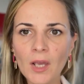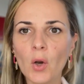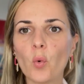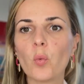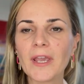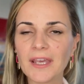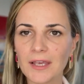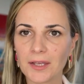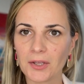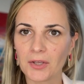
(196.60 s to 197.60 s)

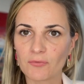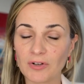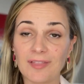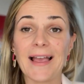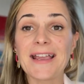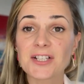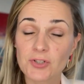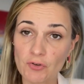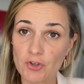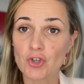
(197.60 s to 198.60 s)
we relate
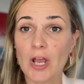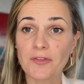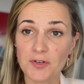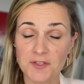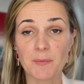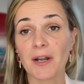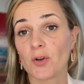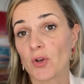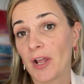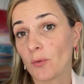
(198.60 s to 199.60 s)
to each other as
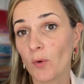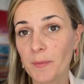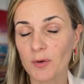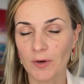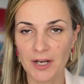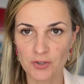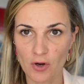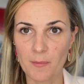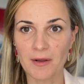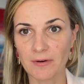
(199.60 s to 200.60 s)
men and women, when I talk
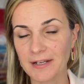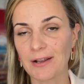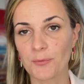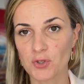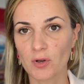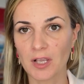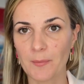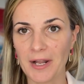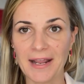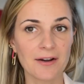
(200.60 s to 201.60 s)
about right now, I'm talking
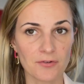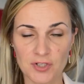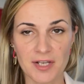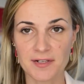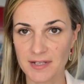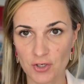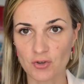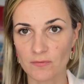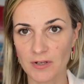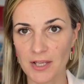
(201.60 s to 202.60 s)
about
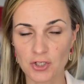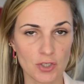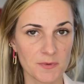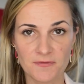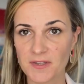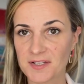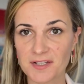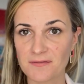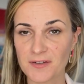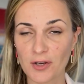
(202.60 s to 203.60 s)
heterosexual relationships. This is
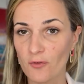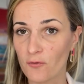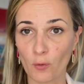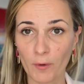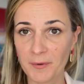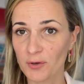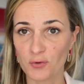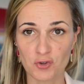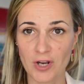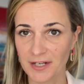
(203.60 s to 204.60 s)
a video for women who are
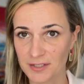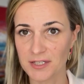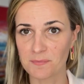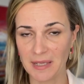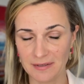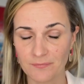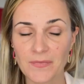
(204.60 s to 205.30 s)
attracted to men.